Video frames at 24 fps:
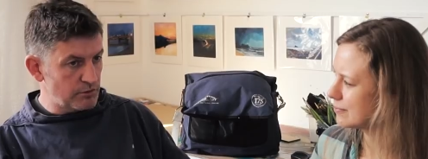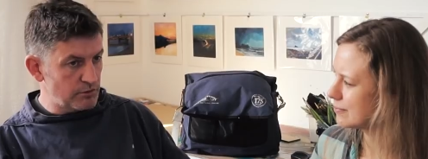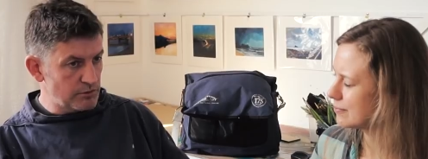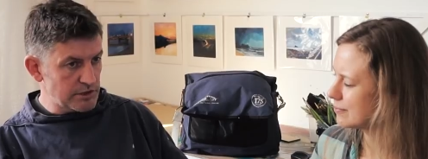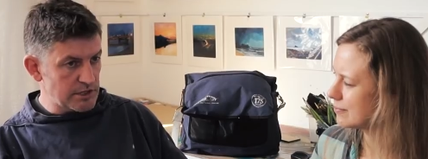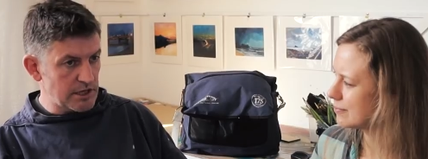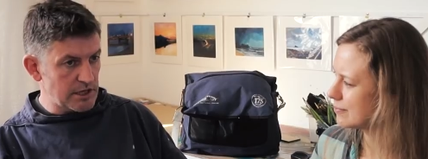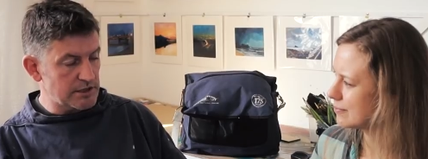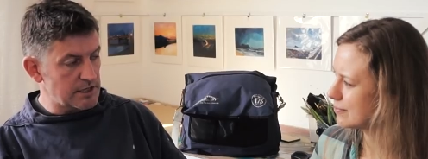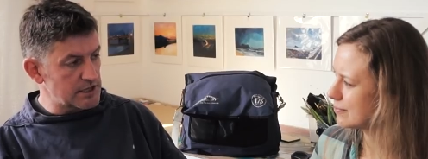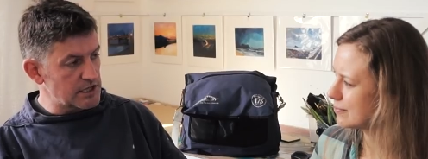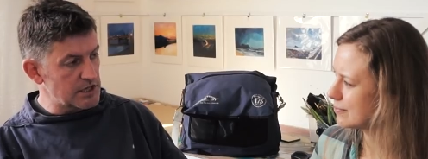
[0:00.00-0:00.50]
Speaker 1: that are
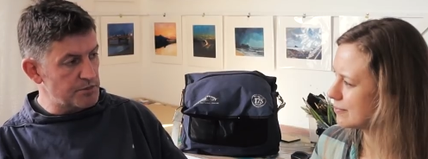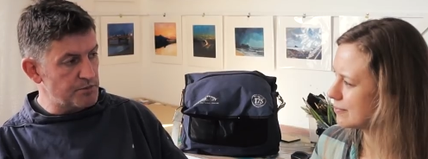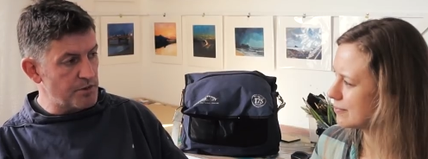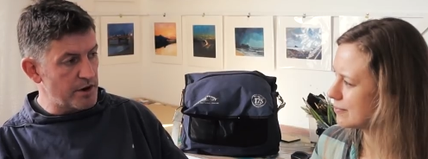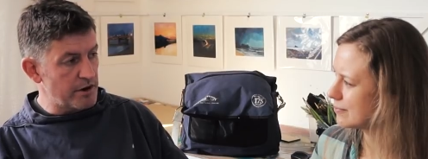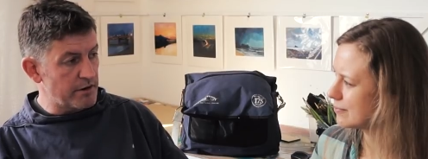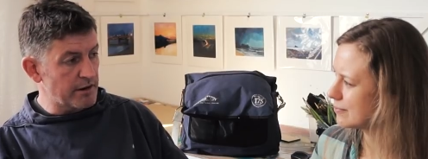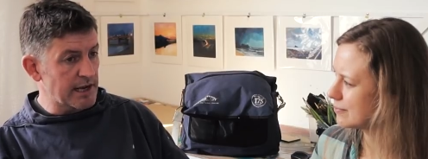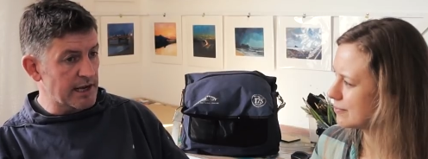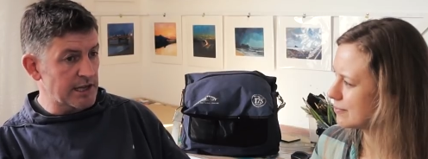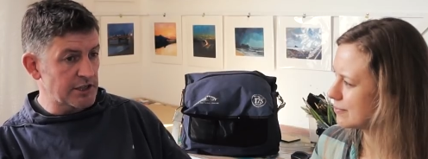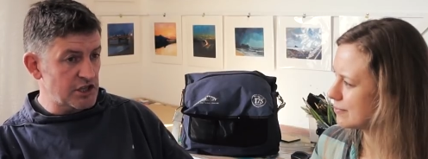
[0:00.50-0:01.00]
also
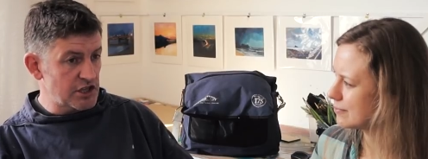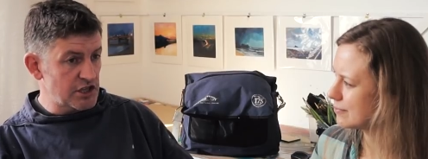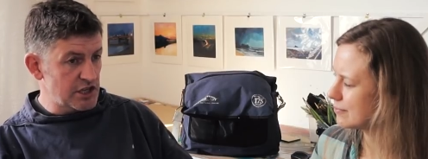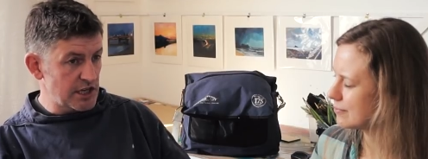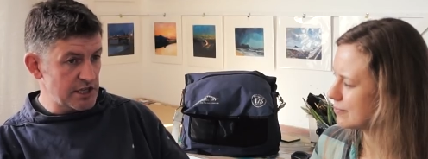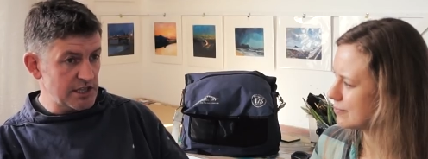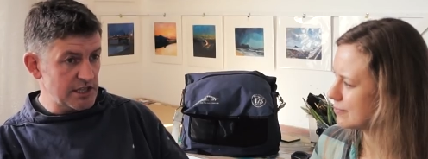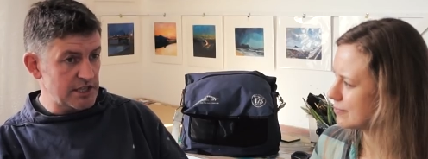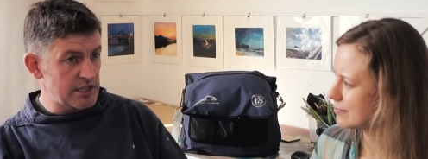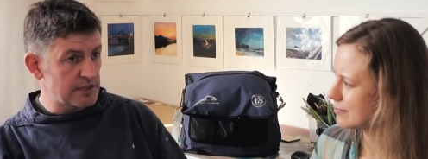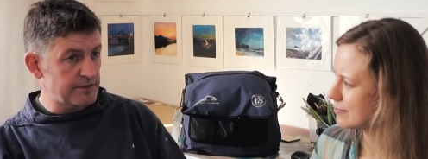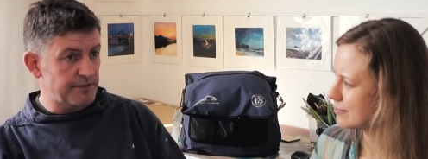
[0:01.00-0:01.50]
disappearing
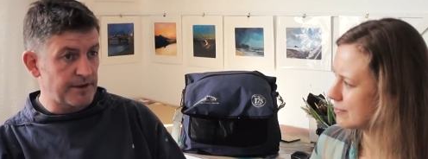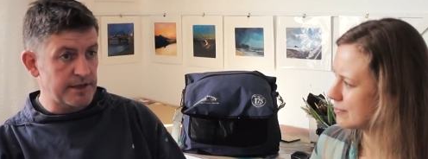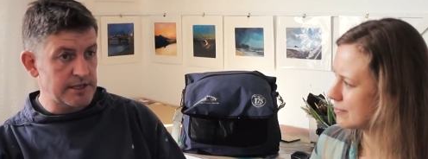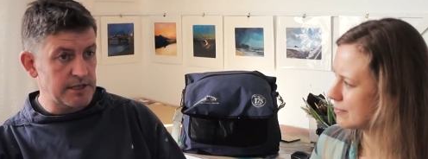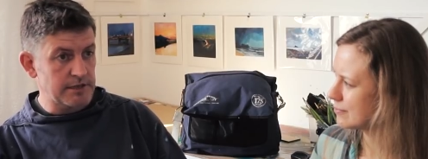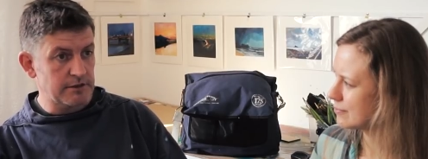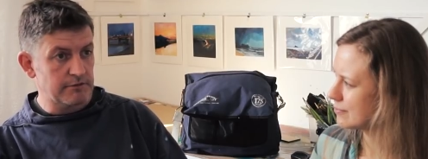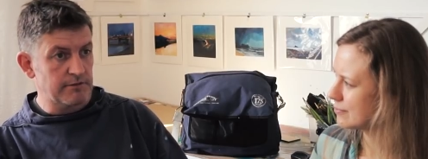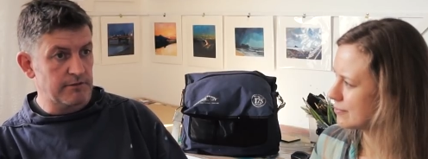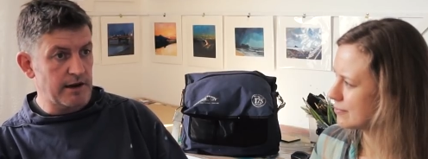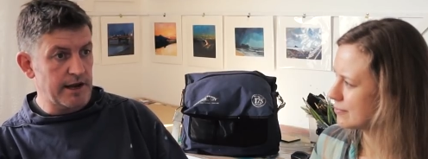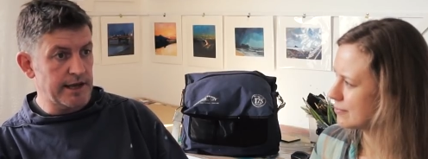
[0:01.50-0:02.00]
at just as
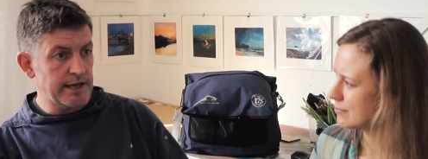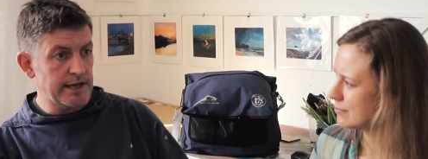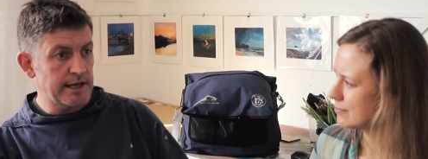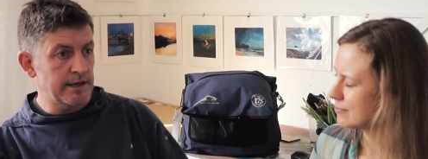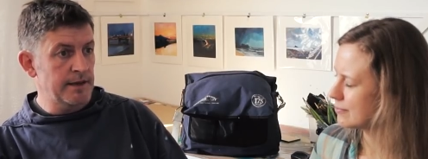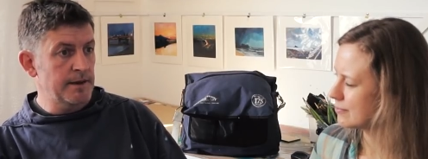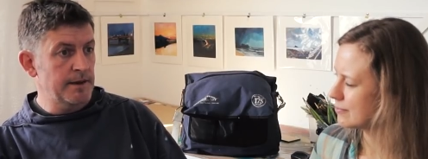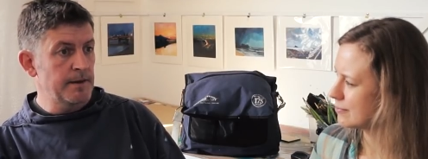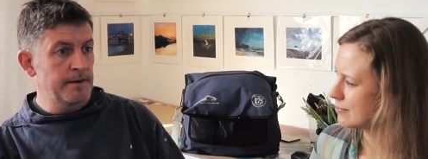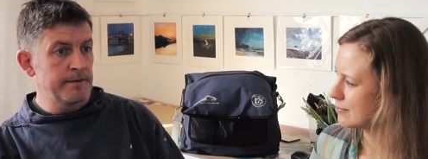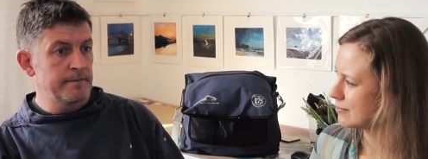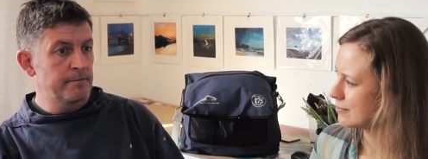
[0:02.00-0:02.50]
fast a
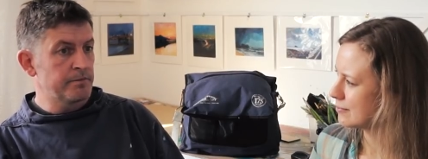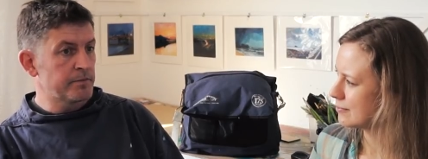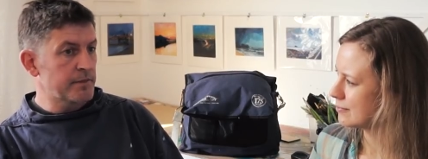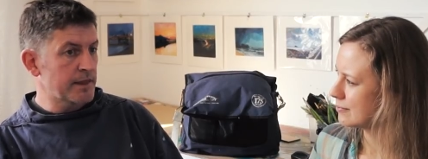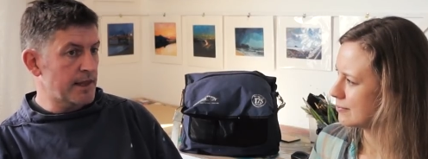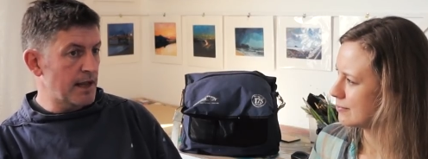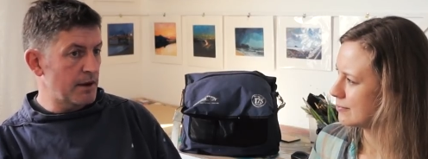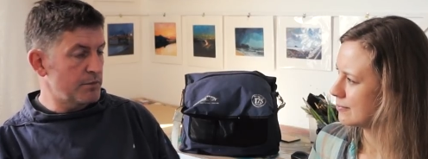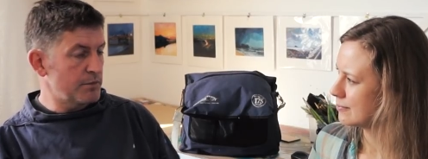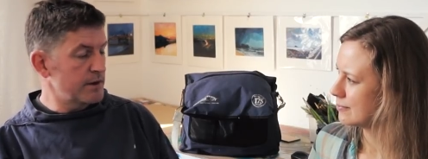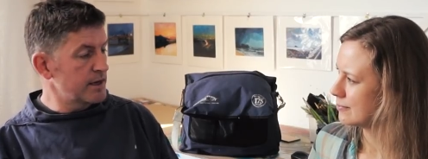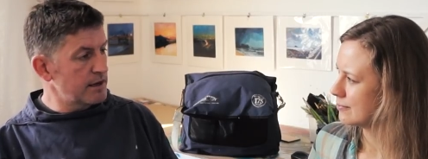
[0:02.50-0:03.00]
rate
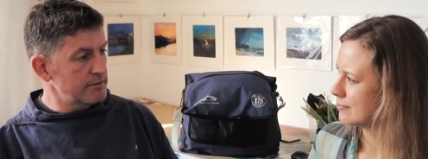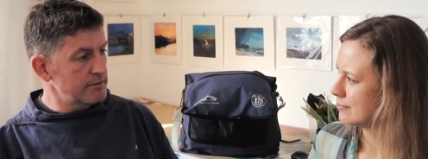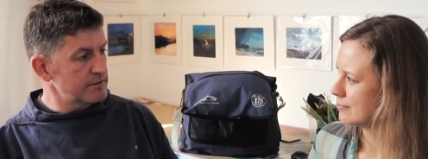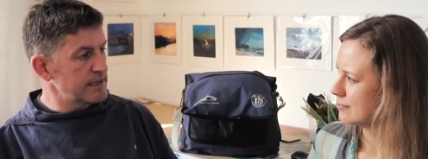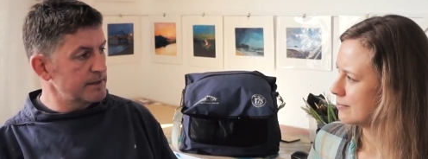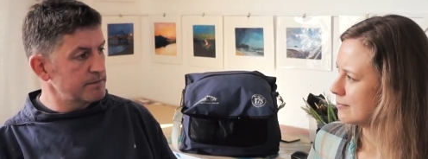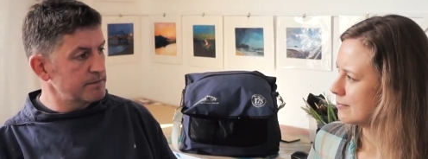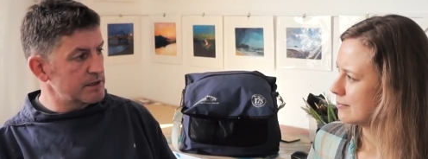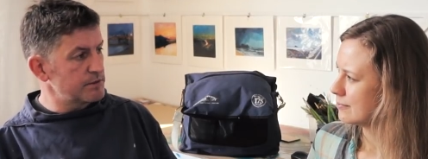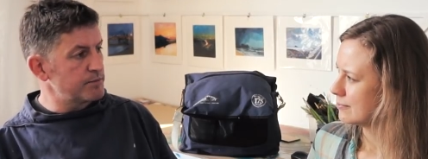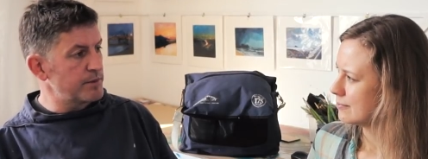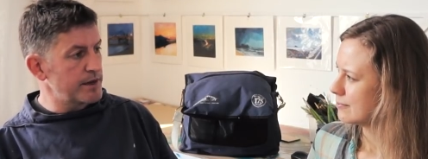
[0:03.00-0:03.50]
that we
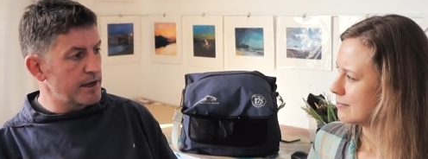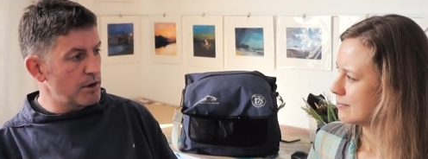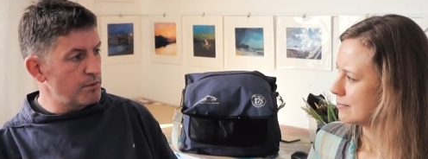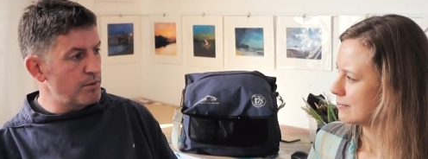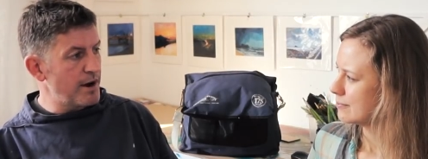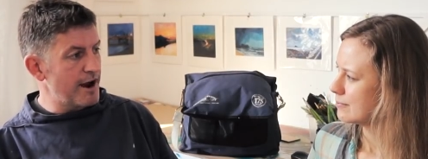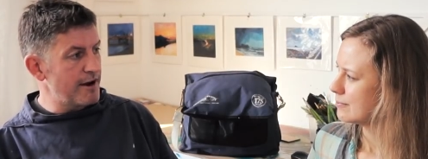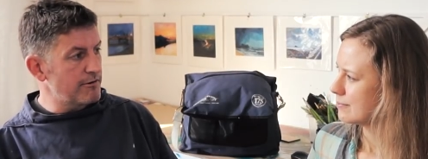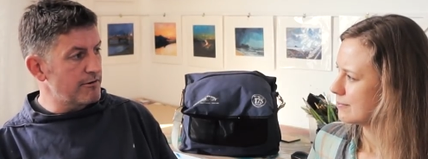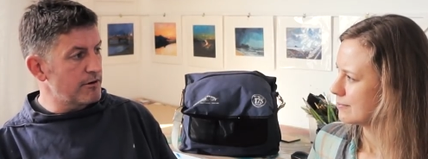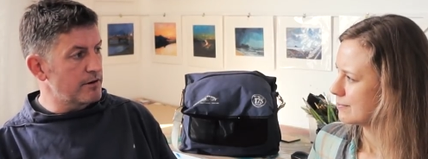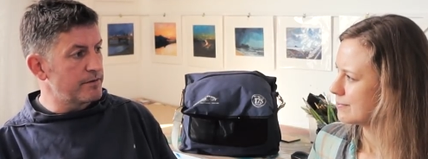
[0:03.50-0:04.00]
don't seem to
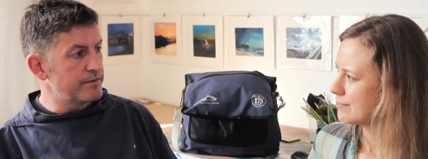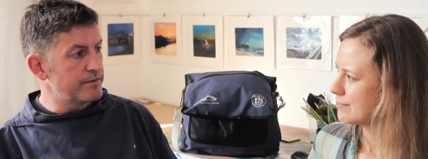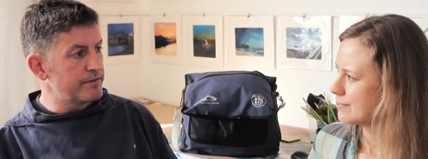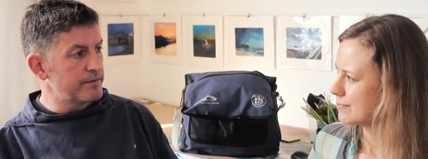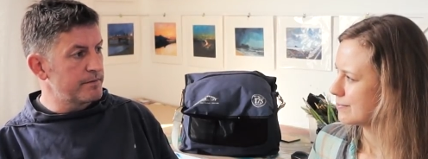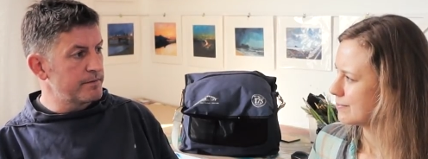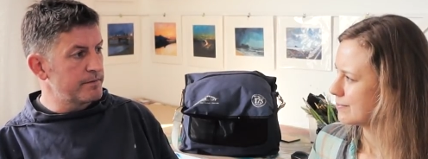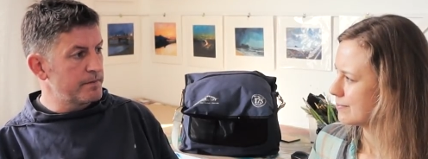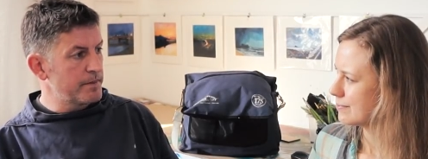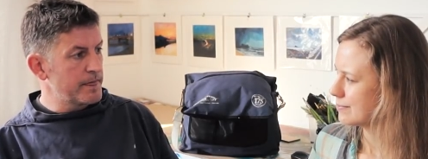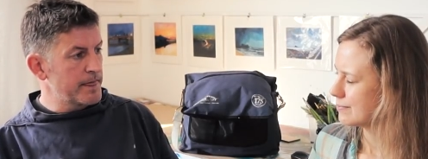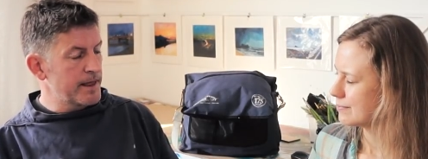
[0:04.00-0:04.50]
be aware
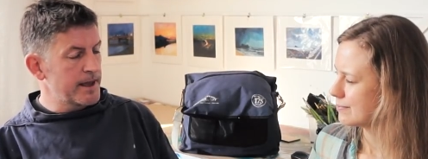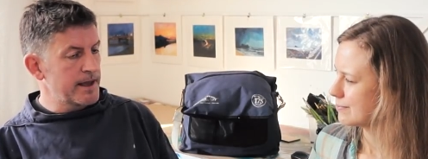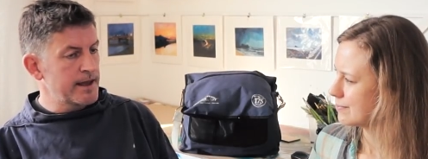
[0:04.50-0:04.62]
of